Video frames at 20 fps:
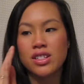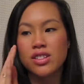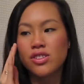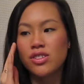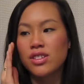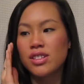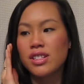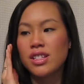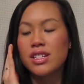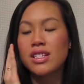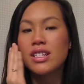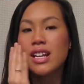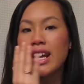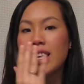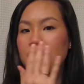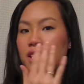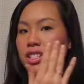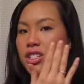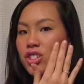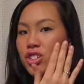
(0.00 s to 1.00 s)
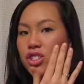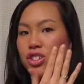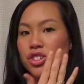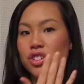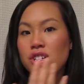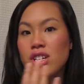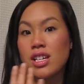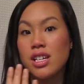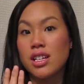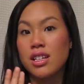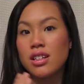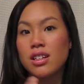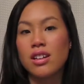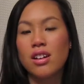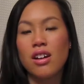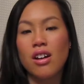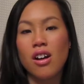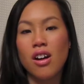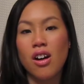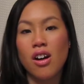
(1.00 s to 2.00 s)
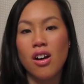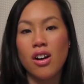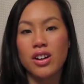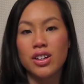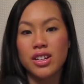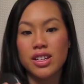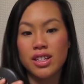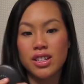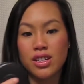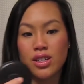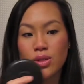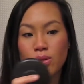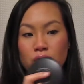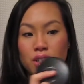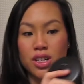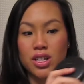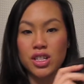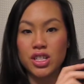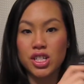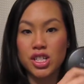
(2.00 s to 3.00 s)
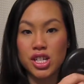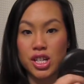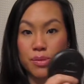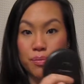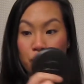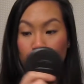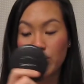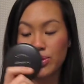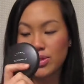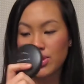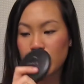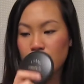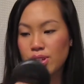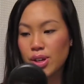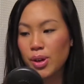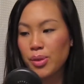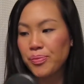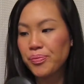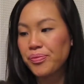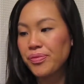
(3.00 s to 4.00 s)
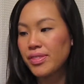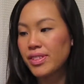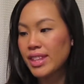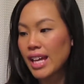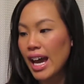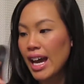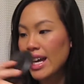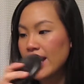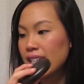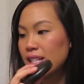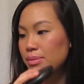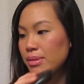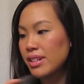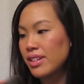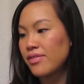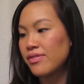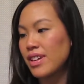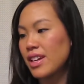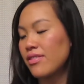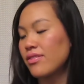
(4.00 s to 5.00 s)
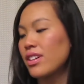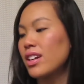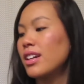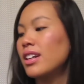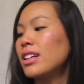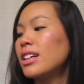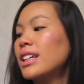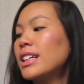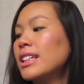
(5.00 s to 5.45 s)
It's just a nice sheen on your cheekbones. So that has been a favorite.